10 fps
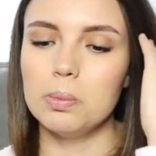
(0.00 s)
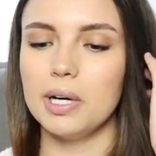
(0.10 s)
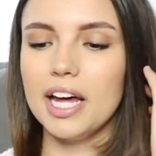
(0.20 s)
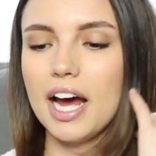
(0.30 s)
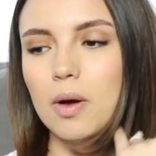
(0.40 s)

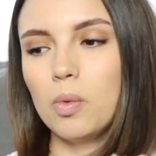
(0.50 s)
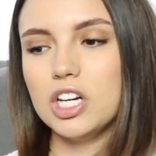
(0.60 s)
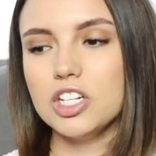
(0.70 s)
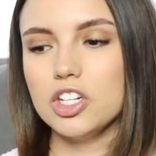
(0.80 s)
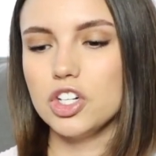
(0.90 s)
but I
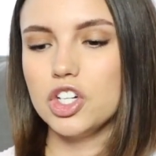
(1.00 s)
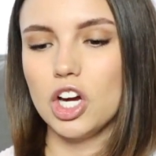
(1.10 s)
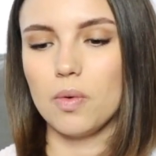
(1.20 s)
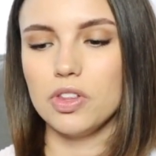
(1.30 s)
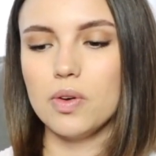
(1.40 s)
wanted to just
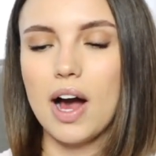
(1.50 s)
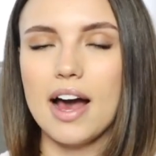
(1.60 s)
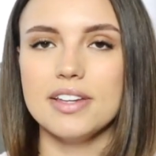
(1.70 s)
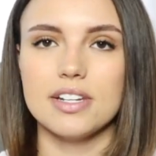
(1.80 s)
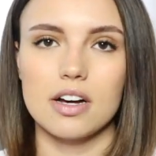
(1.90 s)
share with you
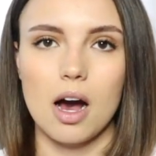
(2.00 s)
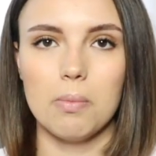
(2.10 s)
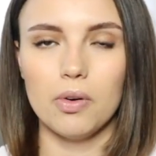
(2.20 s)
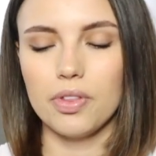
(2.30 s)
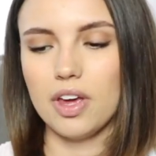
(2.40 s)
guys a
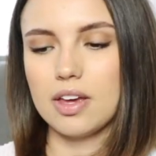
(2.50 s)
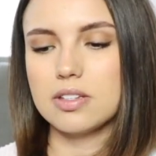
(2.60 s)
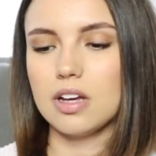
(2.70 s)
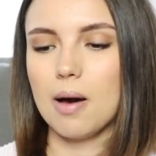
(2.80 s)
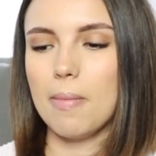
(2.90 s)
couple
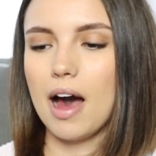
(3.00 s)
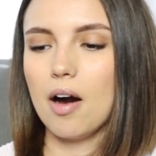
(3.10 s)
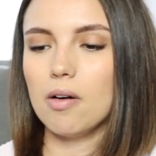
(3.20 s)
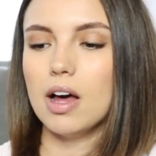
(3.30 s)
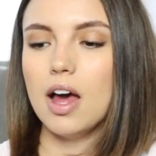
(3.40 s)
things
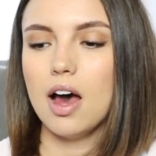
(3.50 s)
about